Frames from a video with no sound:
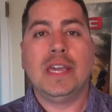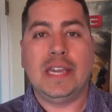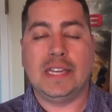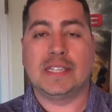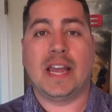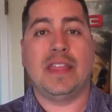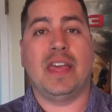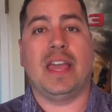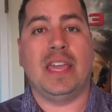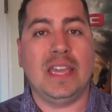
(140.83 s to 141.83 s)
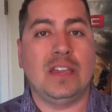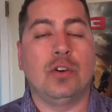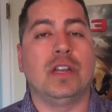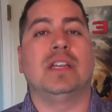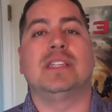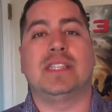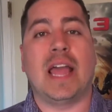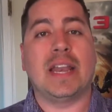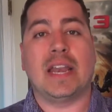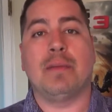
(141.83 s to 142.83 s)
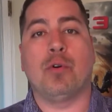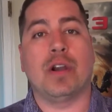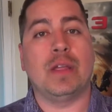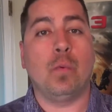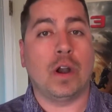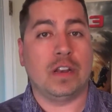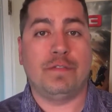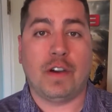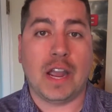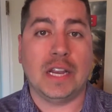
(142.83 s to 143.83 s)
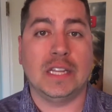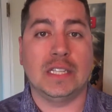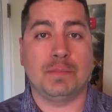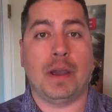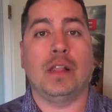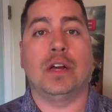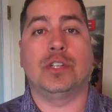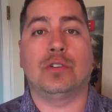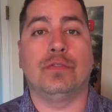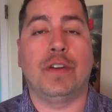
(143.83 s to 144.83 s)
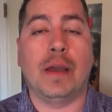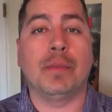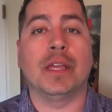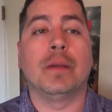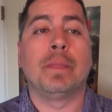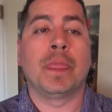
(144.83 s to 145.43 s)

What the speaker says: he decided that he couldn't stand it anymore and he wanted to find his biological family.